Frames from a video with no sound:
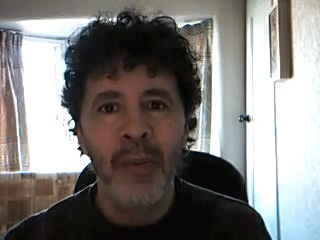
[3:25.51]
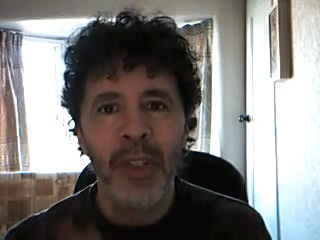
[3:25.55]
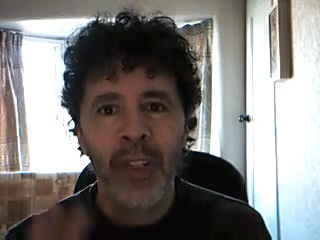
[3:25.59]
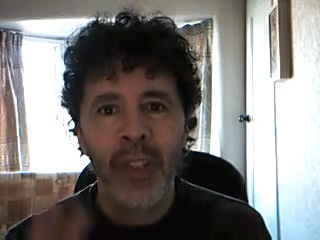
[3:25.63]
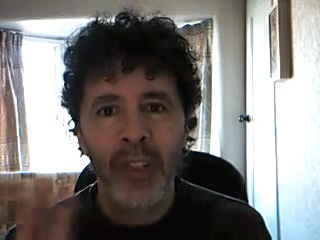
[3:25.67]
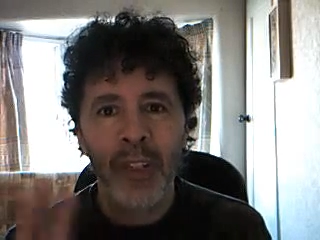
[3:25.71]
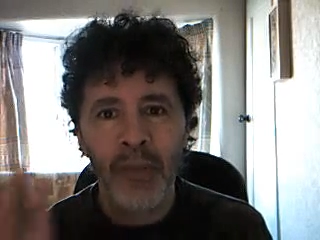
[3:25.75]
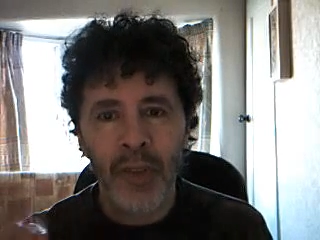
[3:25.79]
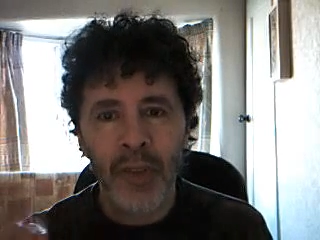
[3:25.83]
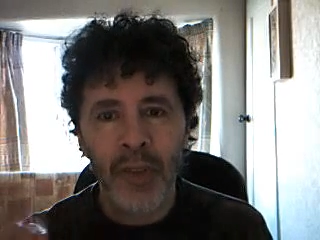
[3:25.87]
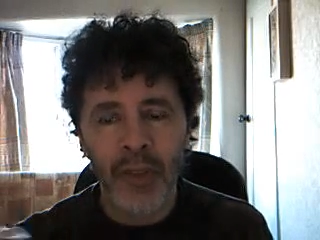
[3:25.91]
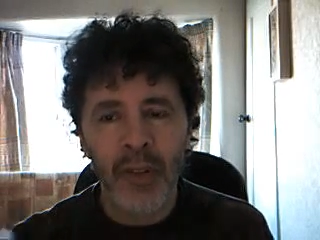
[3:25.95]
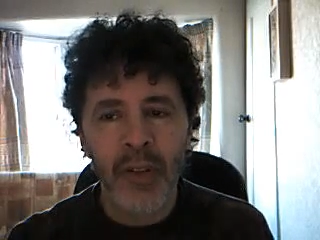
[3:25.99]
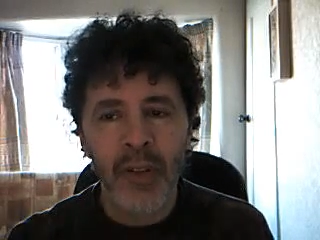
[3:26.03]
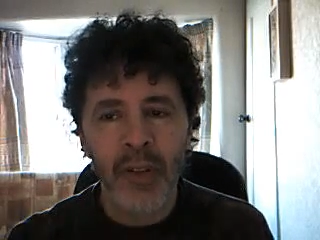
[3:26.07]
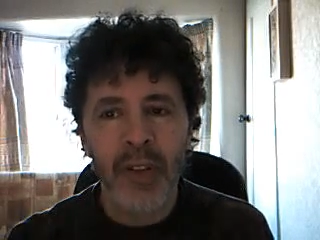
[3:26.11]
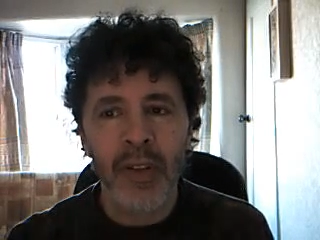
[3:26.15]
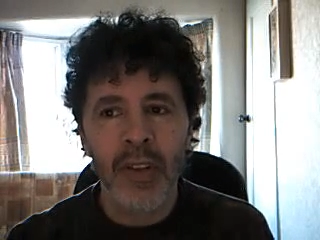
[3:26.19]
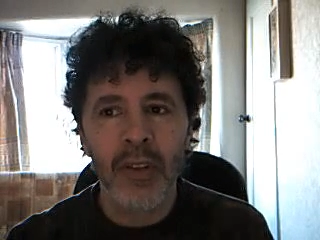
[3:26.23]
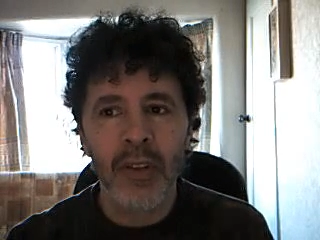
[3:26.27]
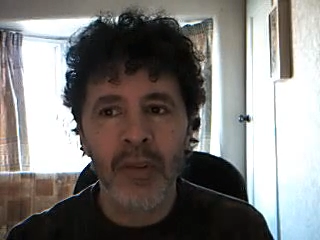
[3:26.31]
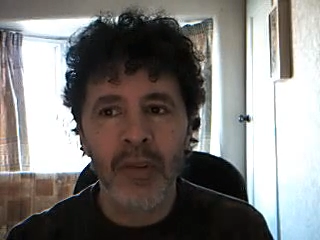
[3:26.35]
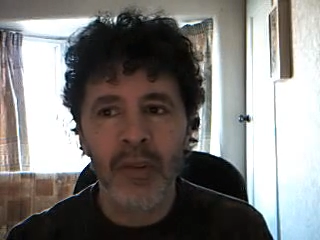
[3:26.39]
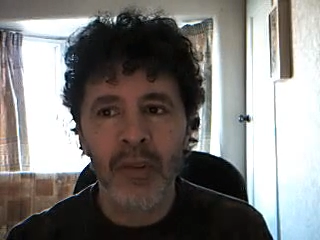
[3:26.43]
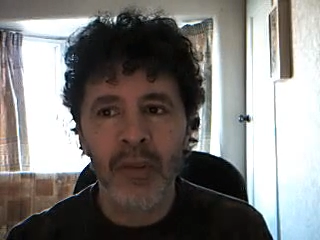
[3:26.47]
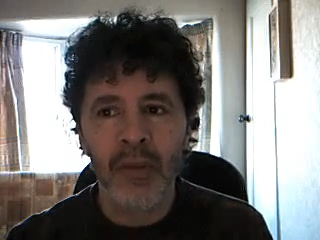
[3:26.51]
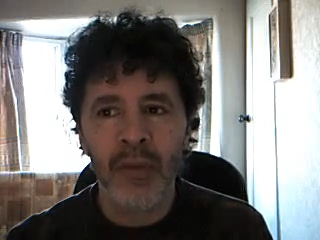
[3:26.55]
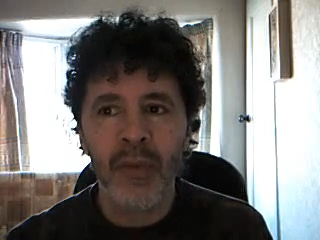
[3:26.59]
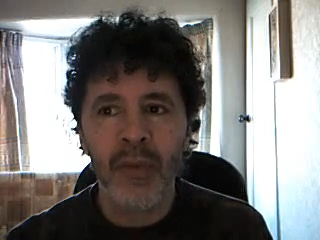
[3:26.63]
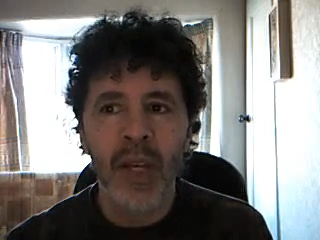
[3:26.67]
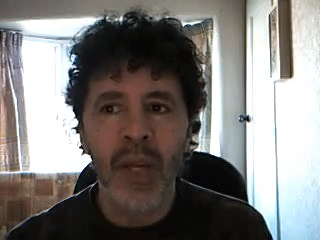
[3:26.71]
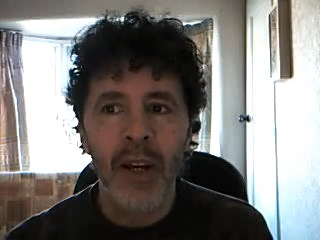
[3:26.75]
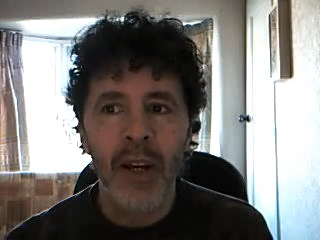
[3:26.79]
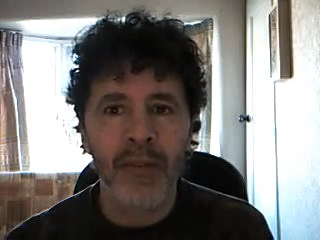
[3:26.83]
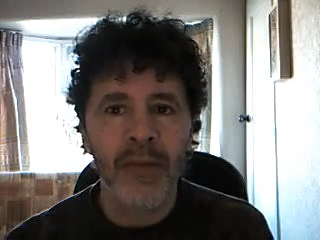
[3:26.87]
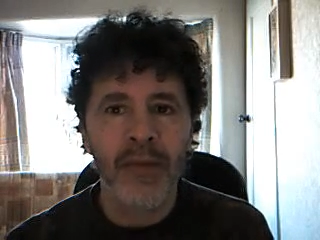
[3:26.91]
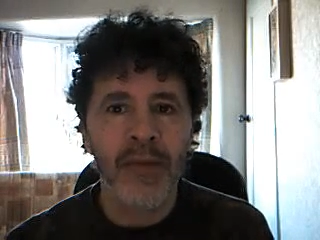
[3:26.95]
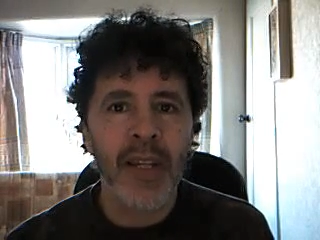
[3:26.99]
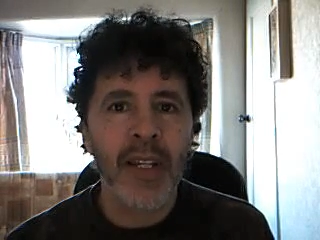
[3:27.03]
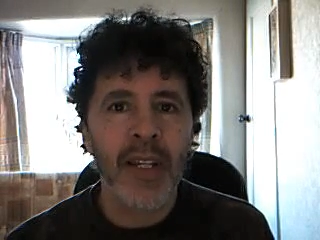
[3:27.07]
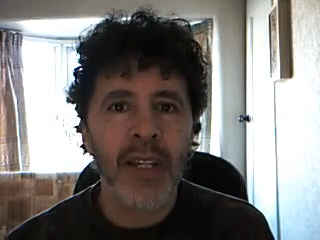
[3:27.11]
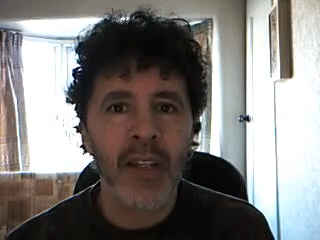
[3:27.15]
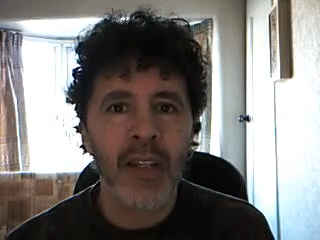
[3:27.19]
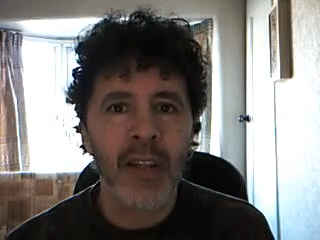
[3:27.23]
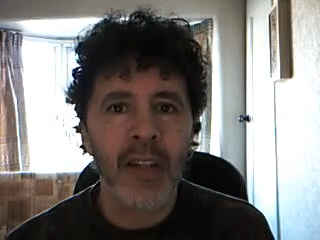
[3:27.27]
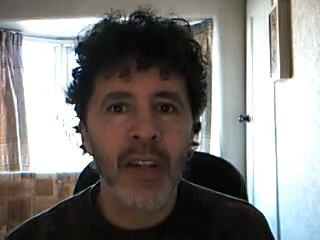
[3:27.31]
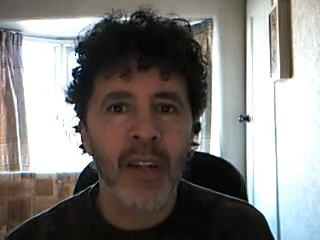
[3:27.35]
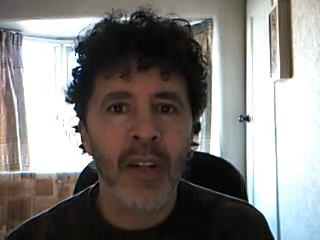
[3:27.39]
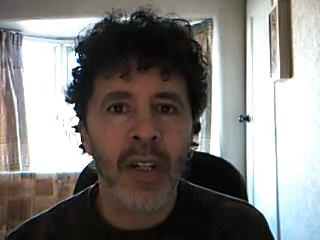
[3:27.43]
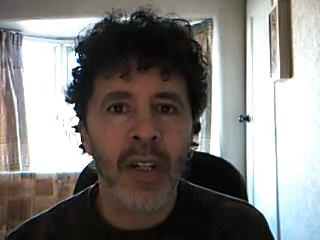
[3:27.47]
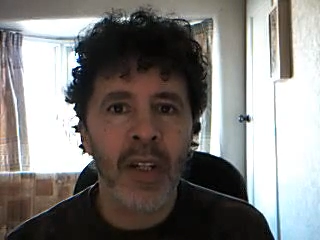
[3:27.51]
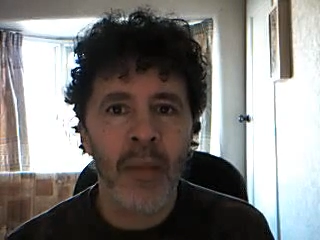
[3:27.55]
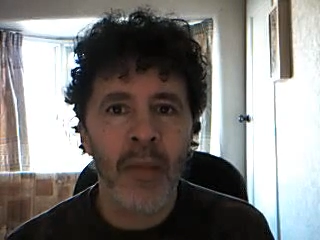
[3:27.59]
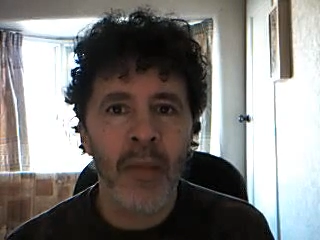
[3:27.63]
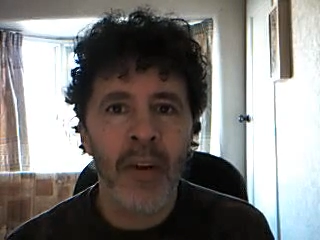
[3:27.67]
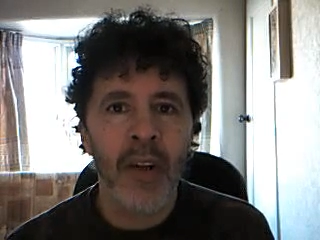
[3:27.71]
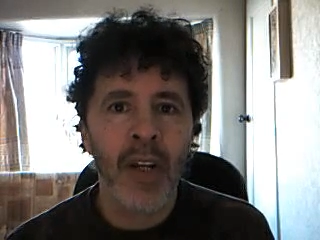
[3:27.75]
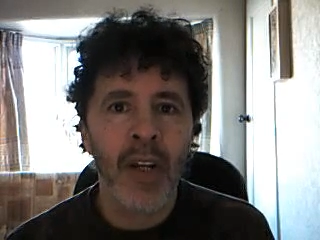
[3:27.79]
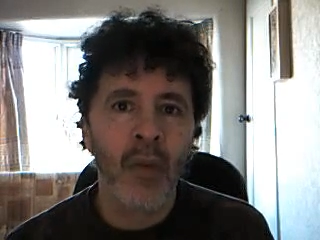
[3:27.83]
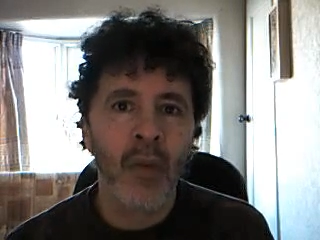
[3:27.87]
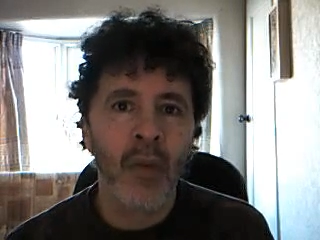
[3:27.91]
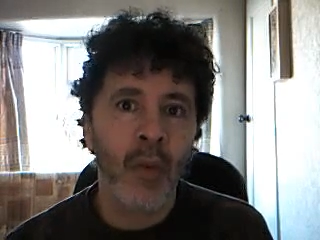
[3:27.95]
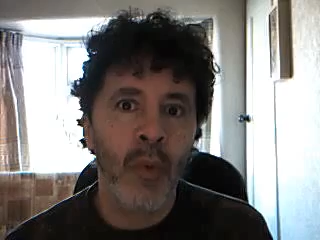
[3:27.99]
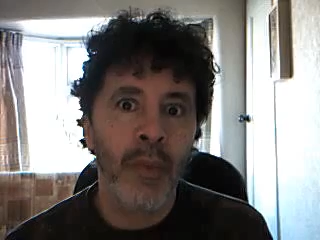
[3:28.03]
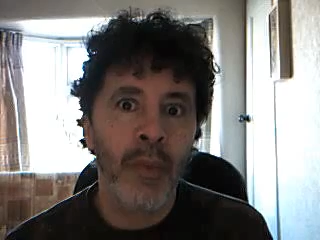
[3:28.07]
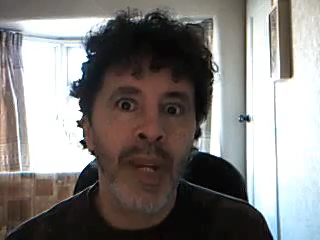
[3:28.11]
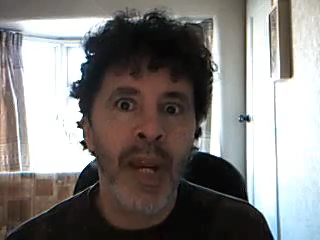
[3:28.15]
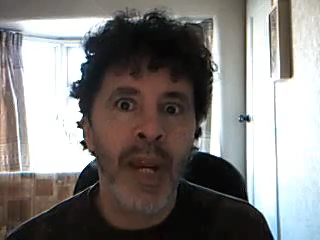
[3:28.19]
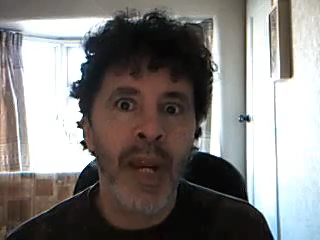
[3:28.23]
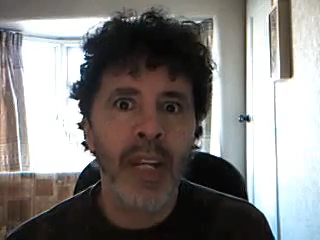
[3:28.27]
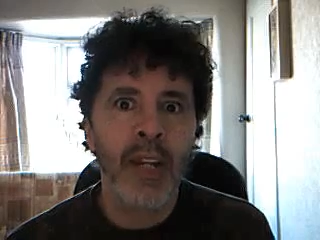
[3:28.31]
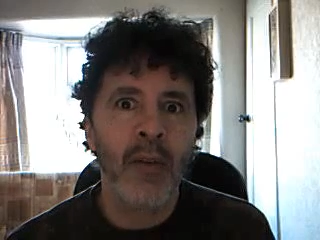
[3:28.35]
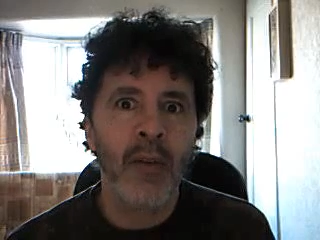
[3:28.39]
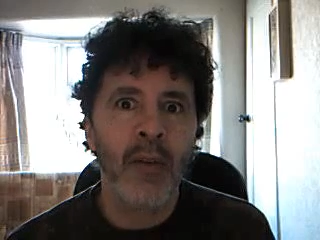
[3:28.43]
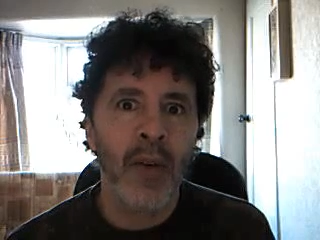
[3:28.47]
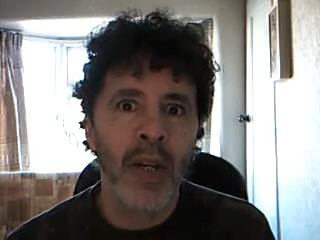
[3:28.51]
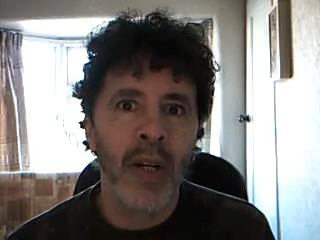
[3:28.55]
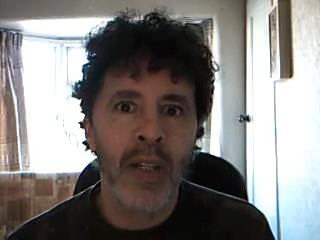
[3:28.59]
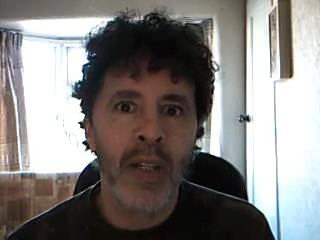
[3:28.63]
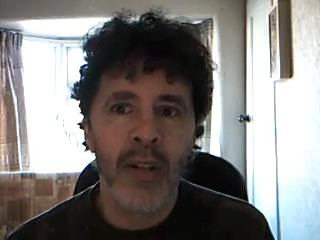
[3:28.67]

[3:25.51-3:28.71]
She's like a fast talking American woman anyway,